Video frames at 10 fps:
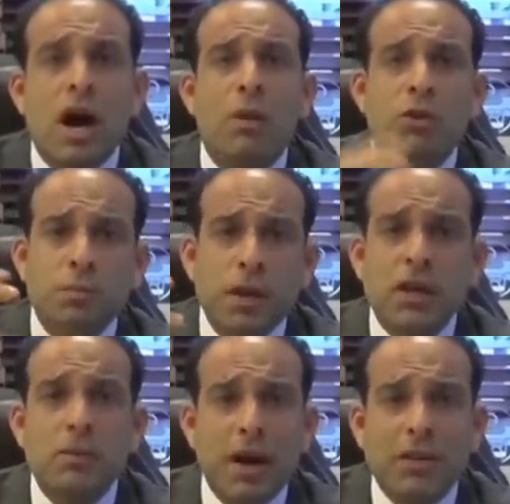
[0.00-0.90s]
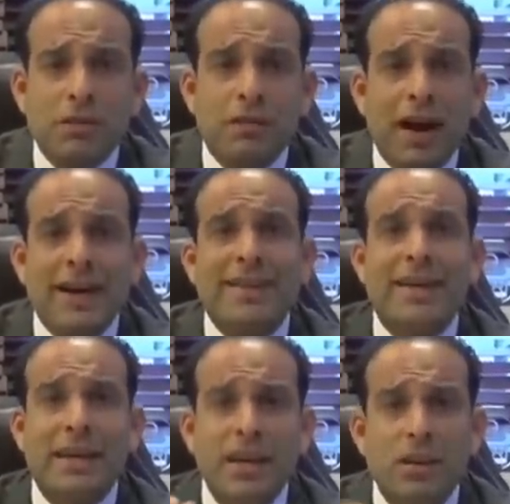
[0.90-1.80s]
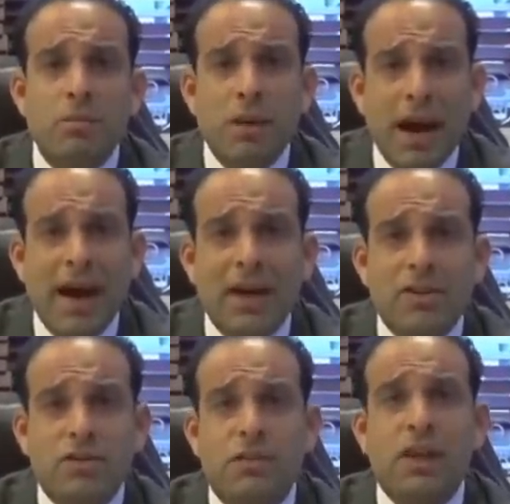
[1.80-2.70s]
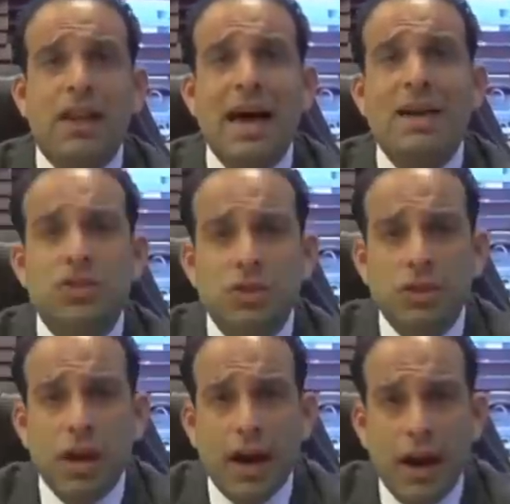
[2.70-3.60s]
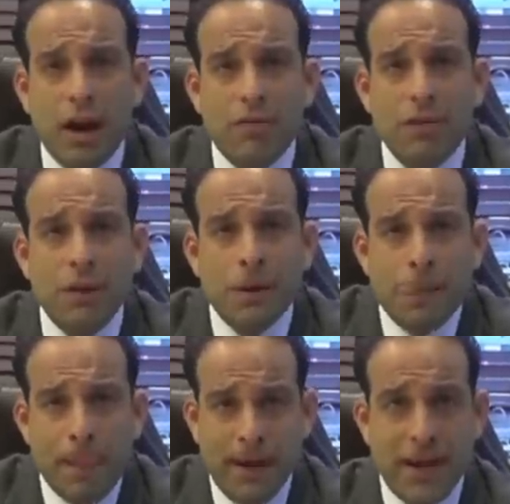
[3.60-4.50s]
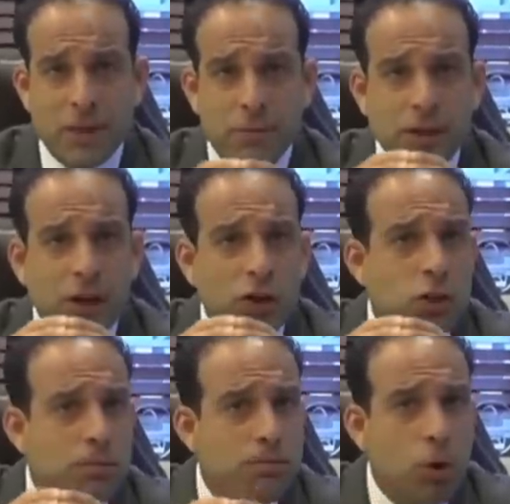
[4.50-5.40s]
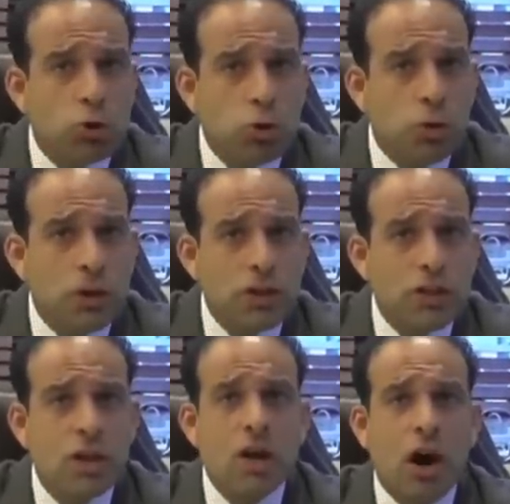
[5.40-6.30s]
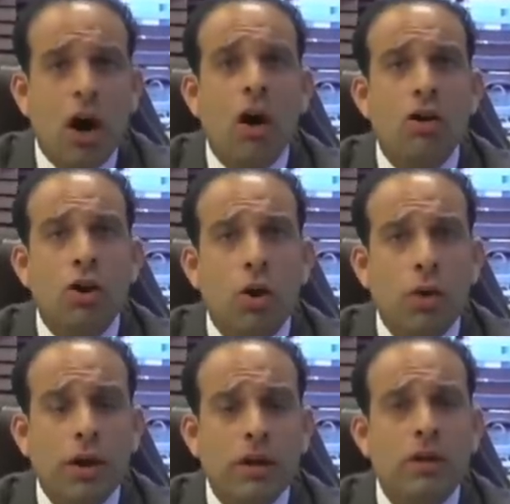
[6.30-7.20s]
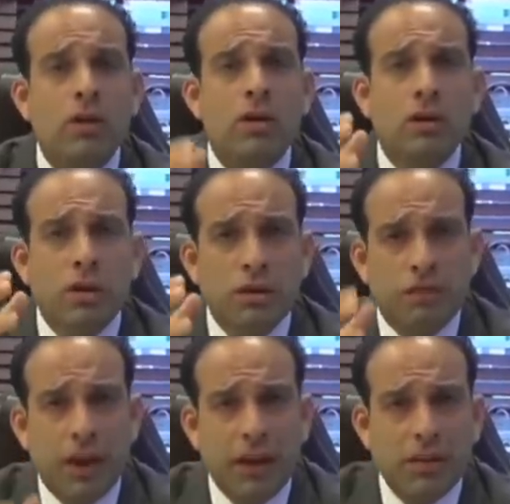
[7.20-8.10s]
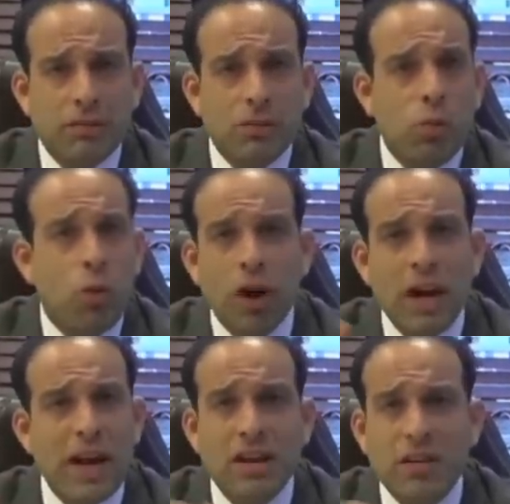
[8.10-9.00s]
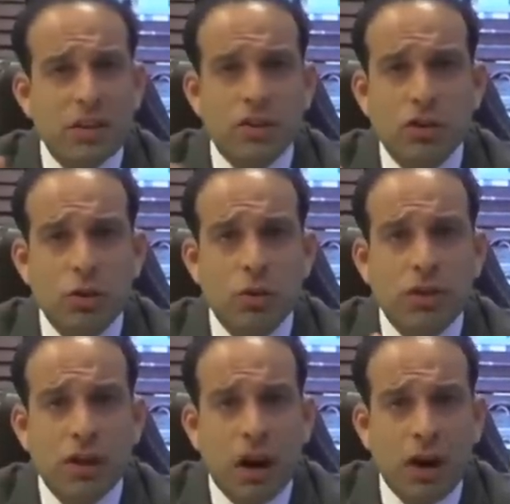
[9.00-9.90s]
I was speaking about the fact that in the past, for the last year and a half, it has been a tumultuous, ongoing event. One had nothing to do with the